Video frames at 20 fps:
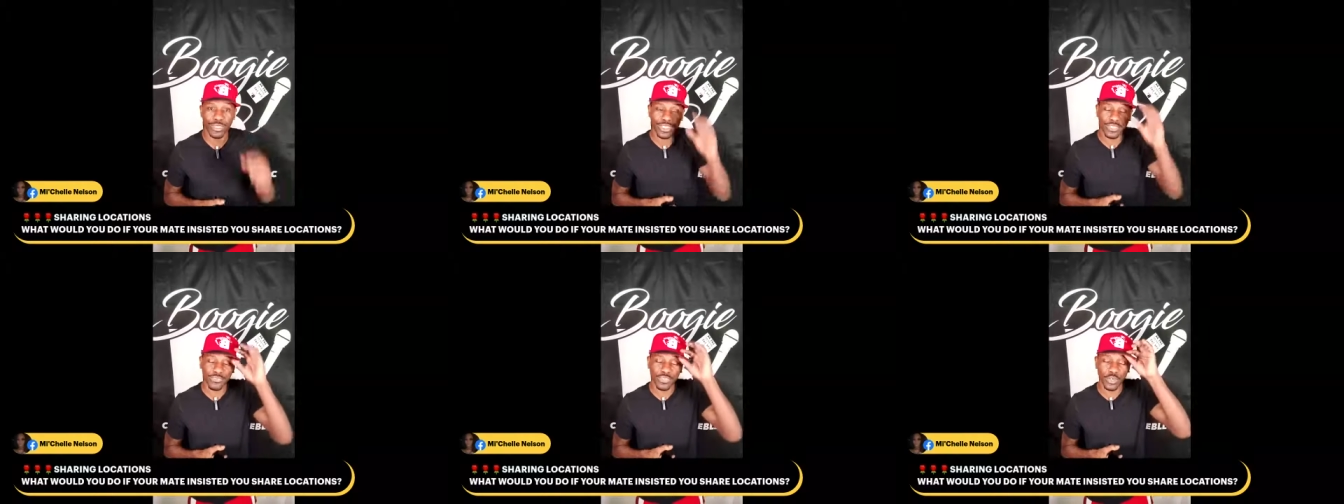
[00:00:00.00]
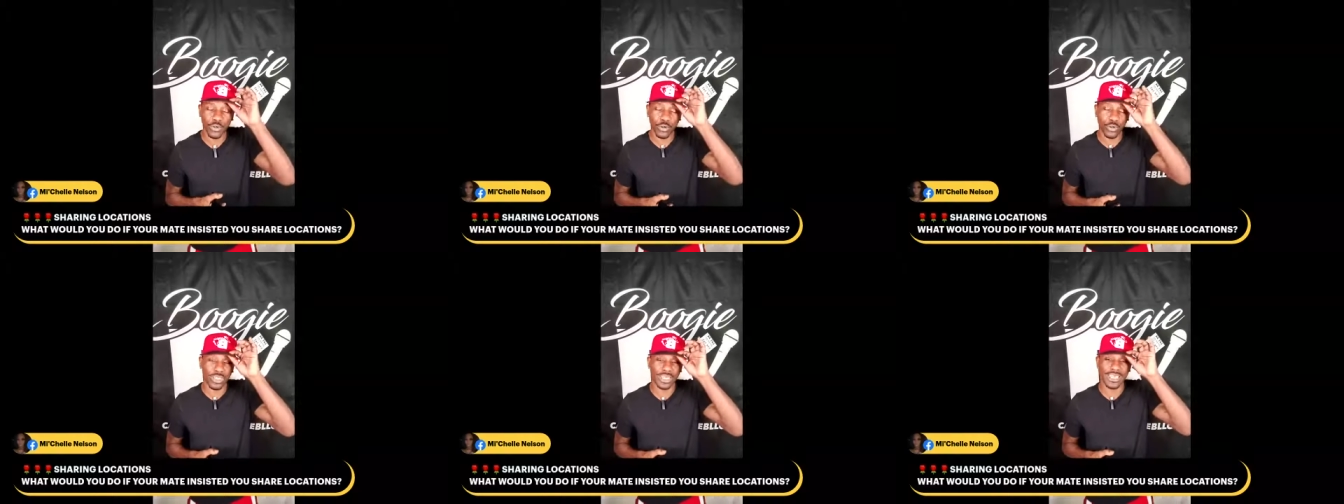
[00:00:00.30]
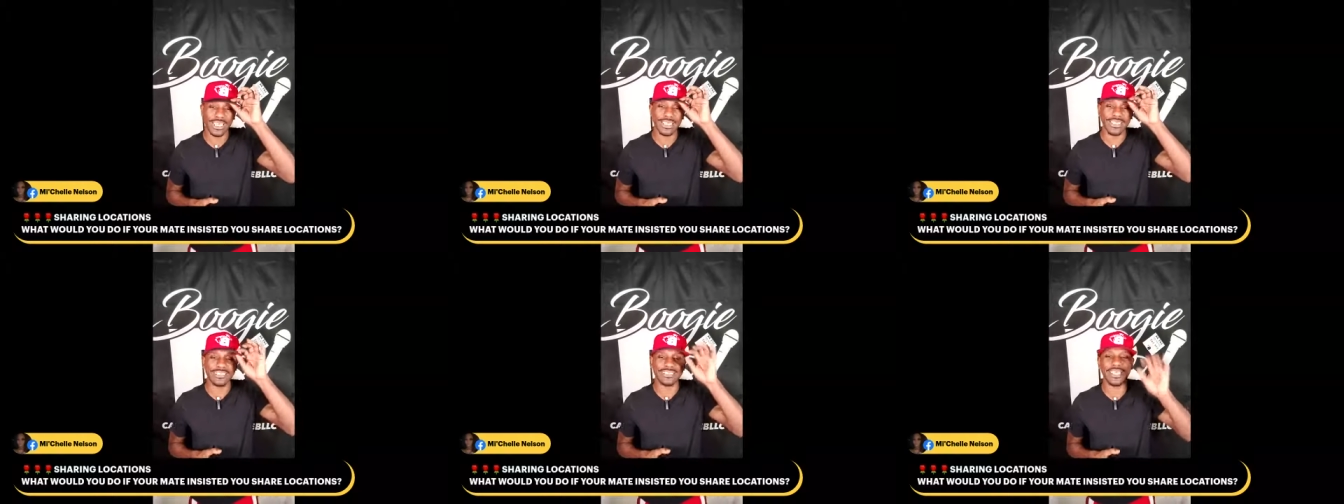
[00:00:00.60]
What if your
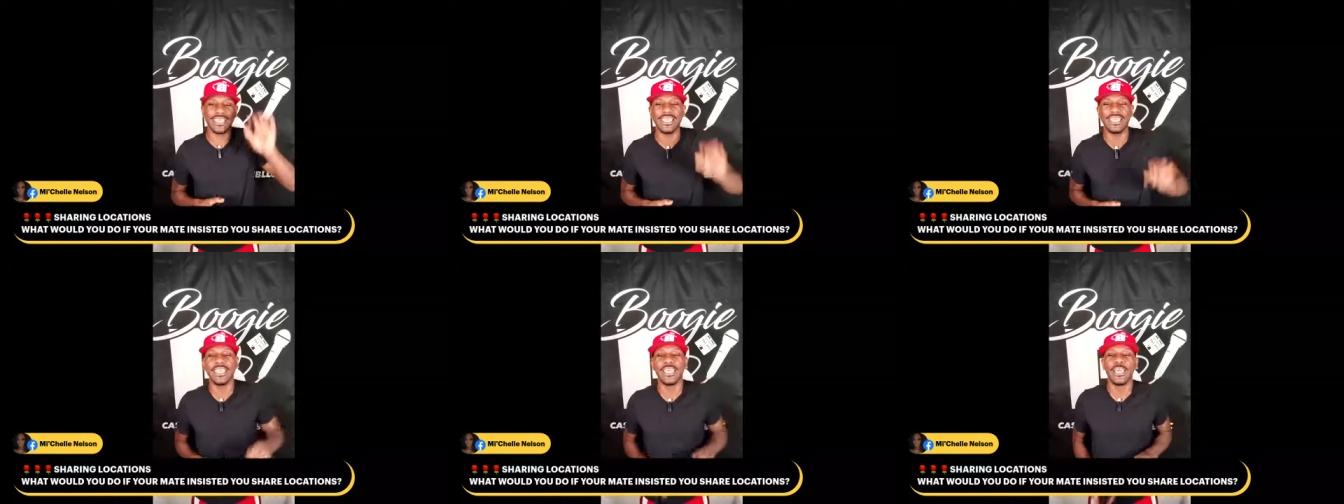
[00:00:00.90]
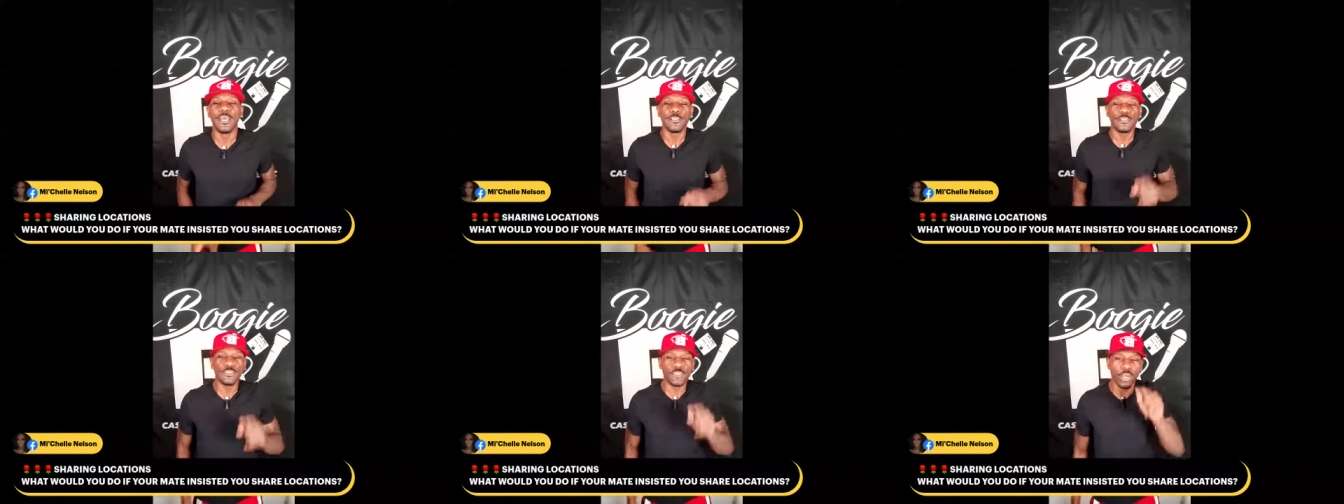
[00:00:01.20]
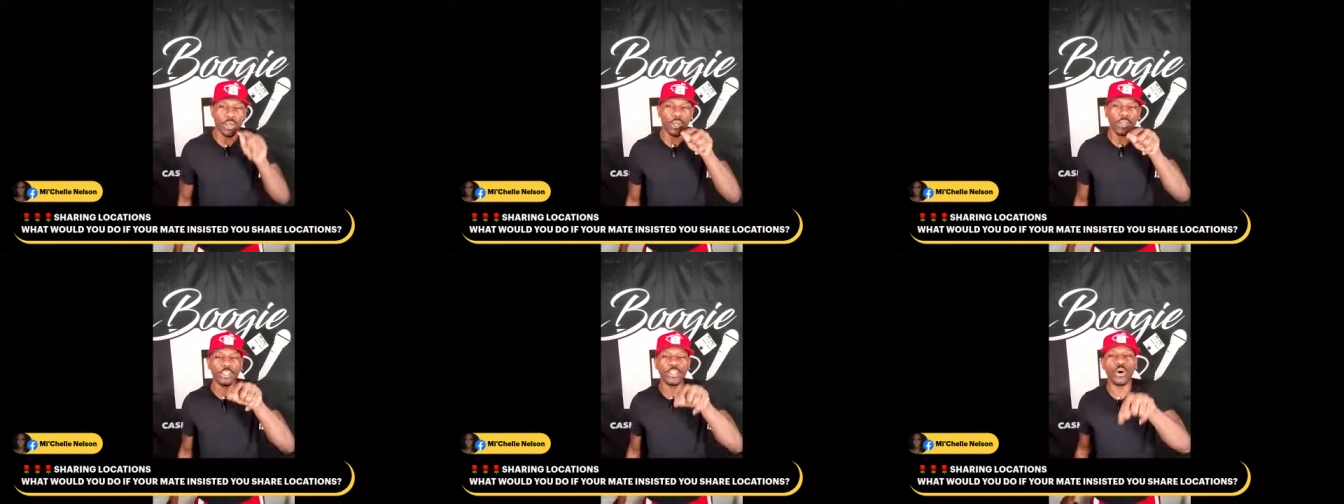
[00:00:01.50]
lady say,
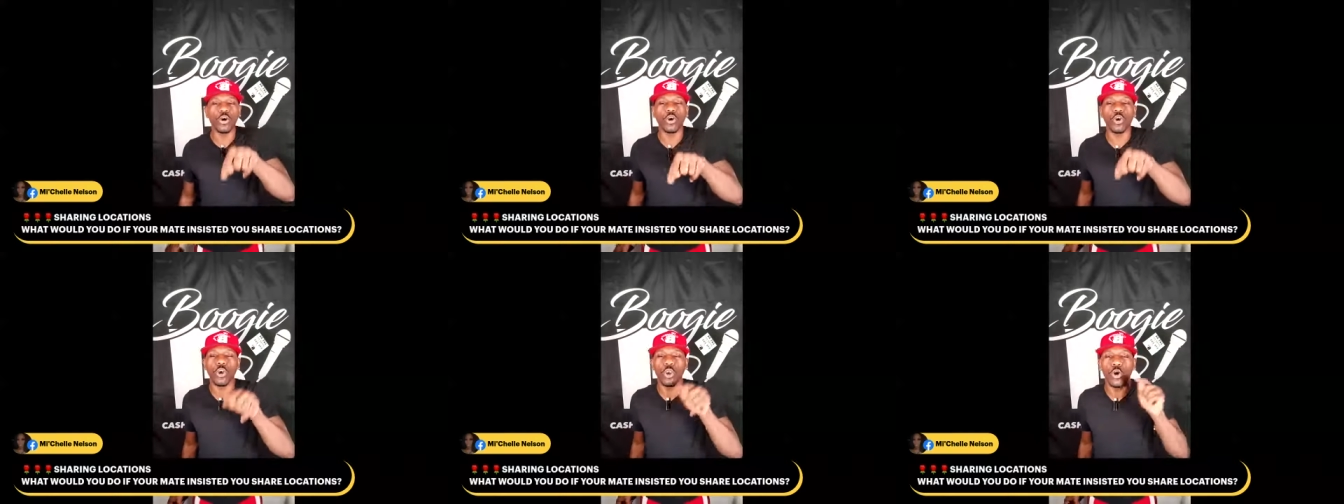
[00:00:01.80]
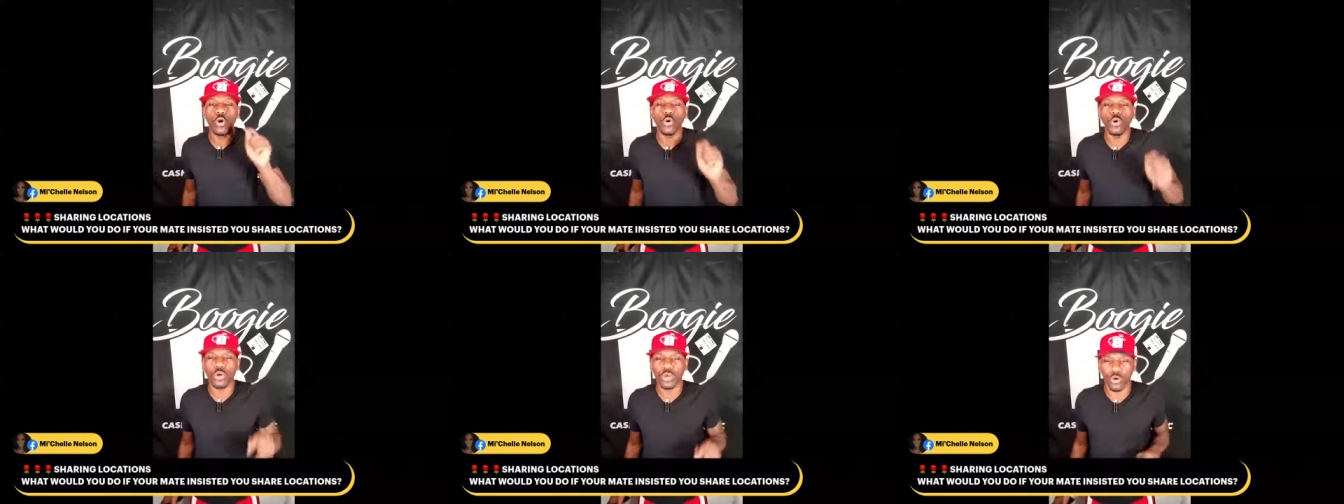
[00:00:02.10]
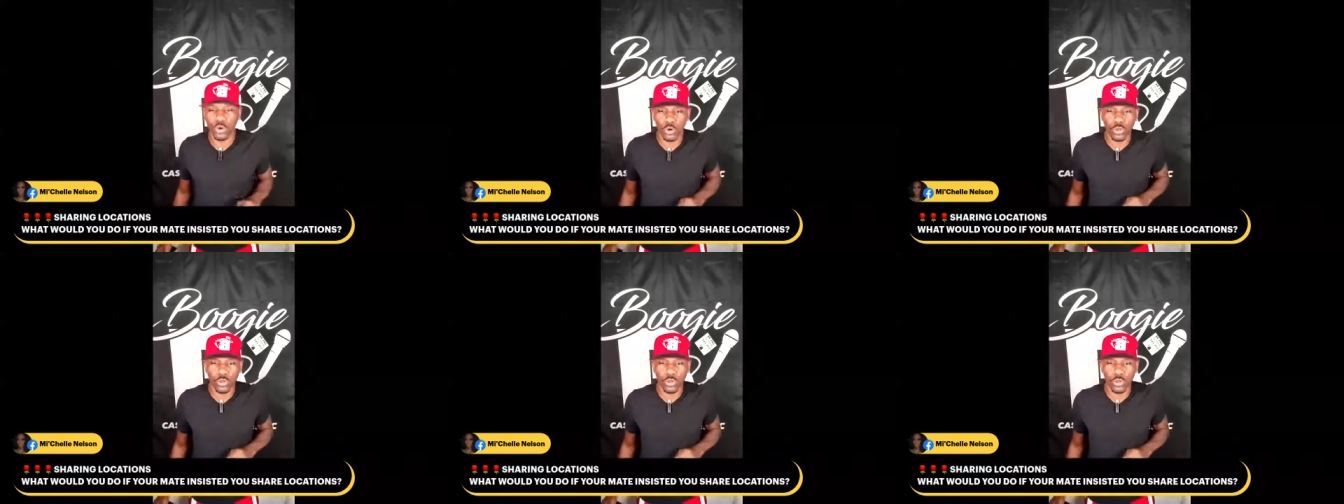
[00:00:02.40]
turn your